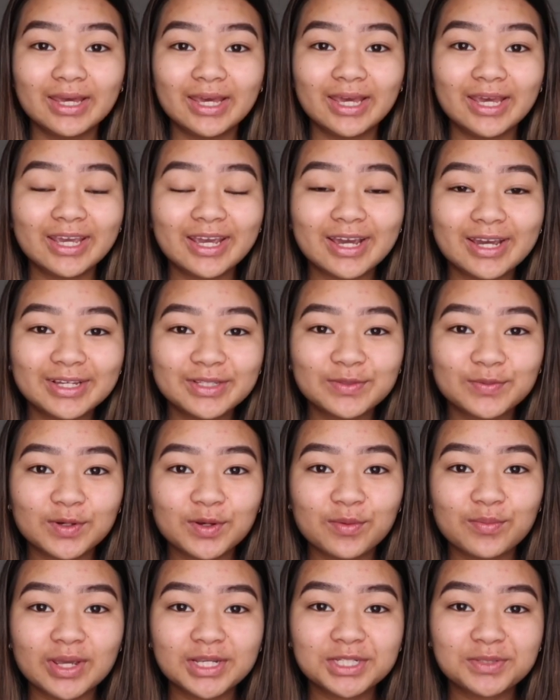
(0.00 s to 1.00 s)
Hey guys,
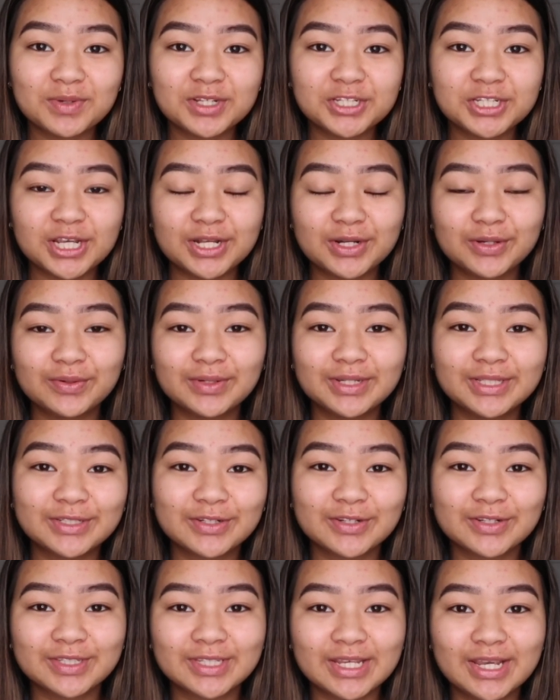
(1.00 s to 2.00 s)
welcome back to my channel. It's
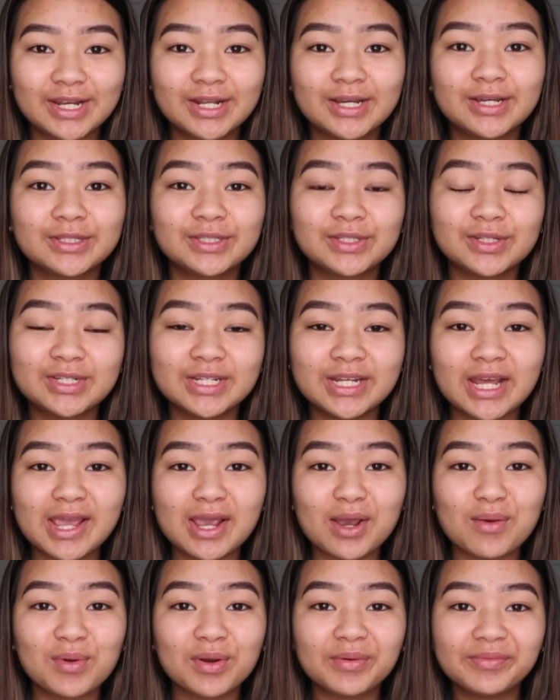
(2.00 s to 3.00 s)
Krystina. So today
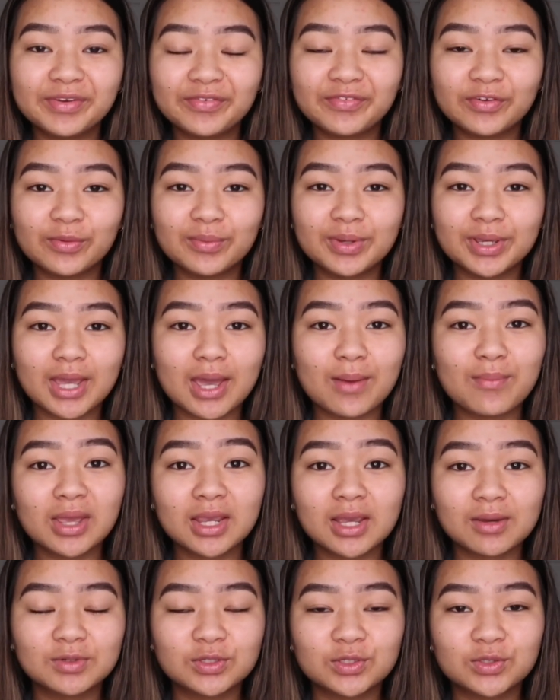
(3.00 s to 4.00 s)
I'm going to be filming a
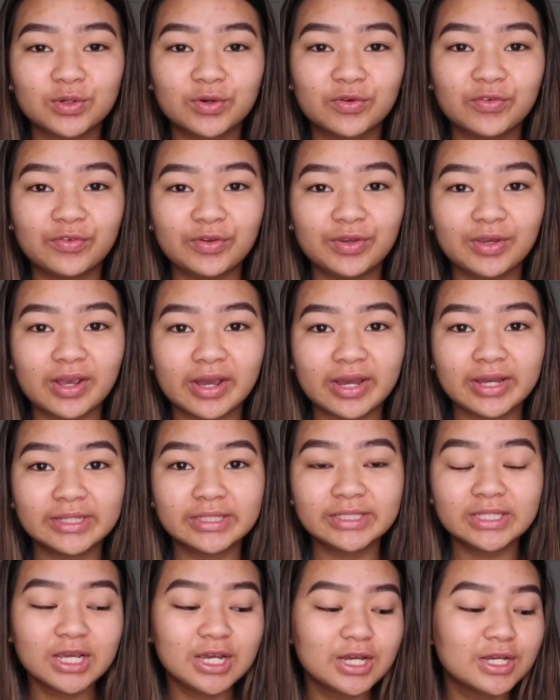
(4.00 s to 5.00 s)
makeup tutorial for you
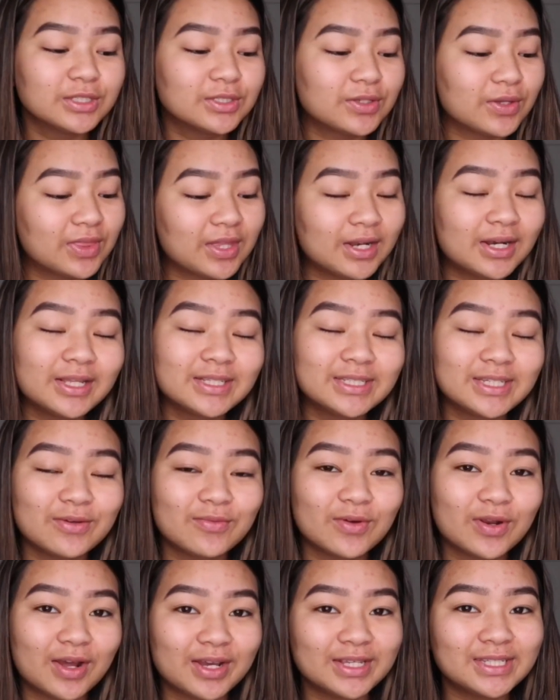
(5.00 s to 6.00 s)
guys. So Thin Lizzy
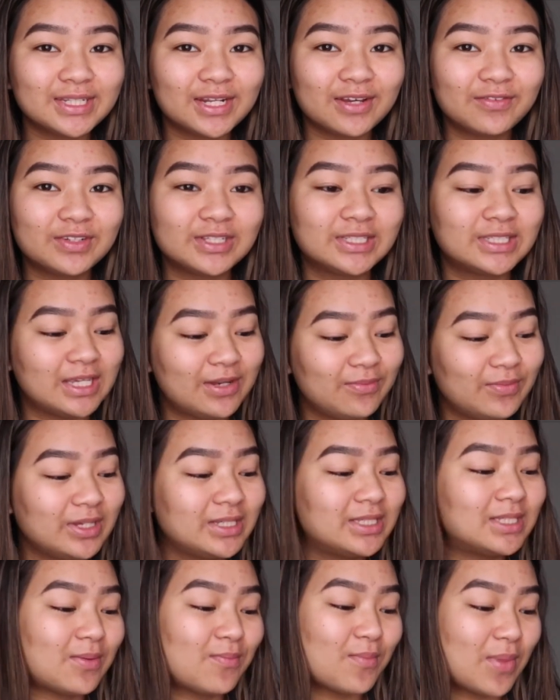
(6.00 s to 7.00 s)
were nice enough to send me
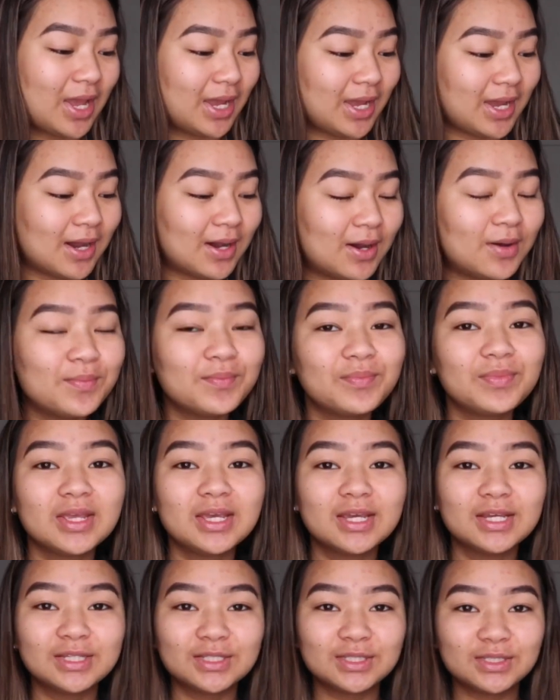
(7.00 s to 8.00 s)
some makeup.
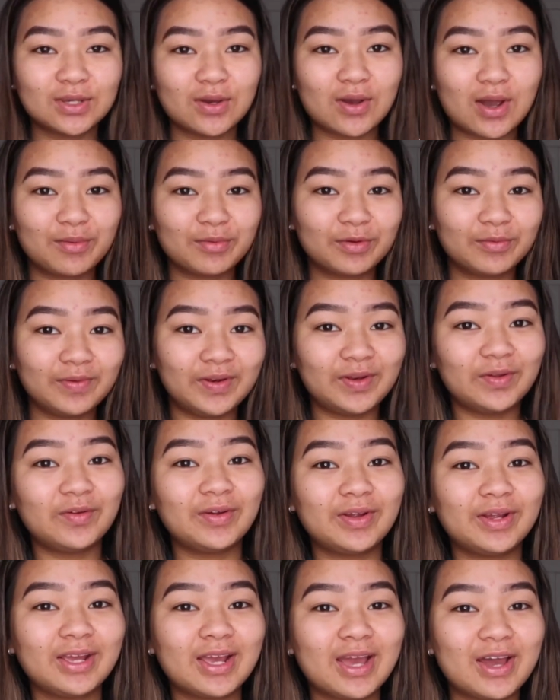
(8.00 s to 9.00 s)
So I'm going to be
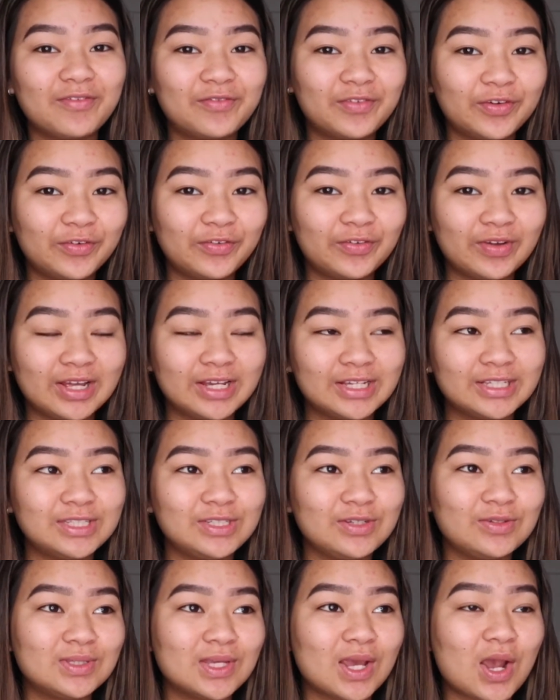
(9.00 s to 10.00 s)
doing a full
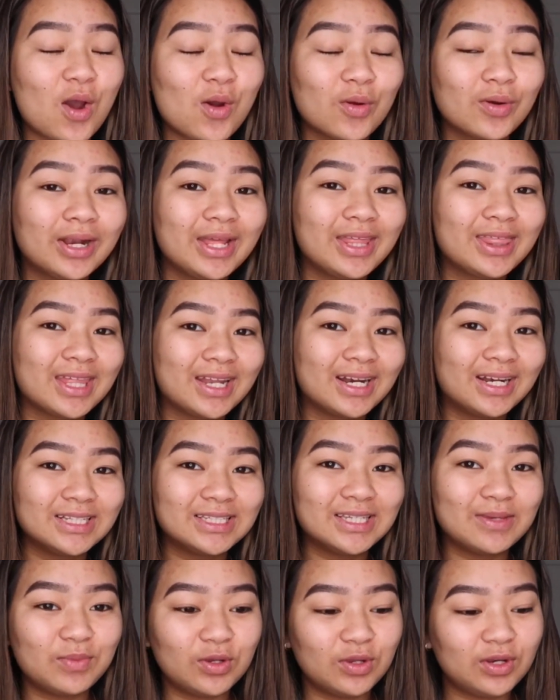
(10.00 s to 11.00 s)
face using only Thin
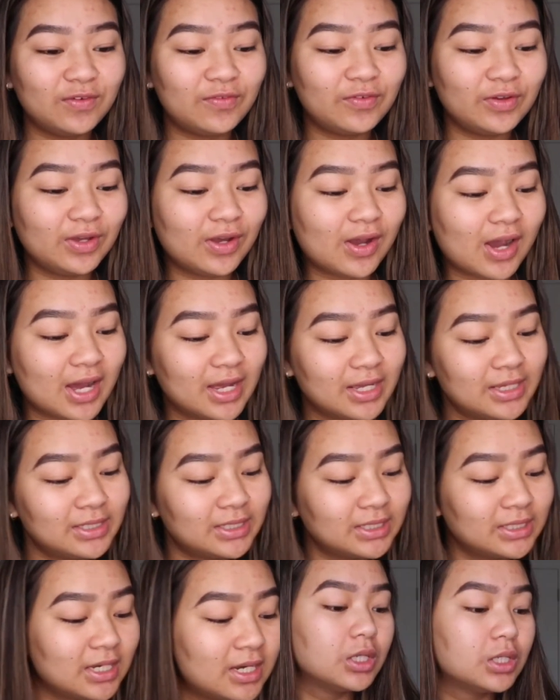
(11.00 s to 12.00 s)
Lizzy Beauty for you
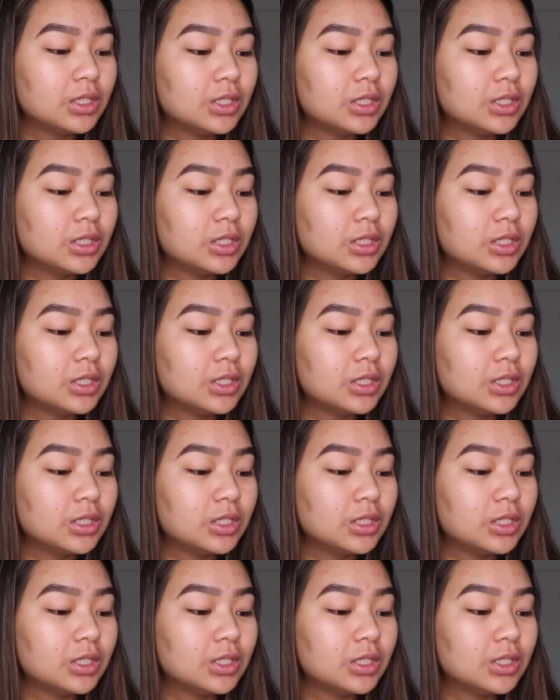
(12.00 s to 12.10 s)
guys.